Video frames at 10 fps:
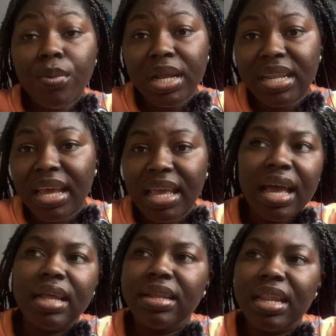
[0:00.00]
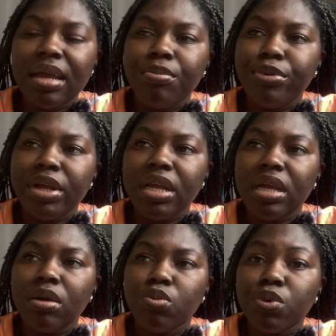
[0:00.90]
we're there, yeah, the
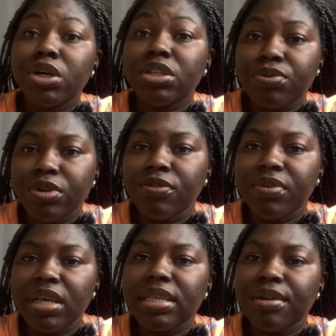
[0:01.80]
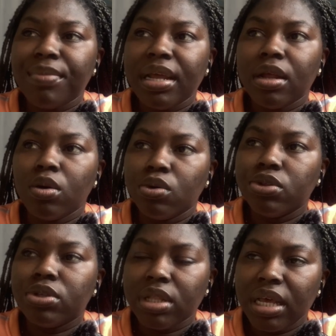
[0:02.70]
library was renovated by the old
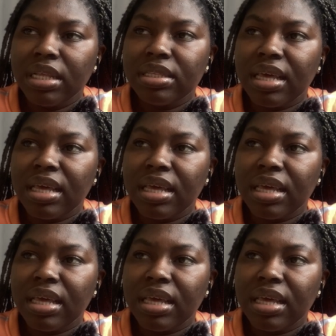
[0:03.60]
students,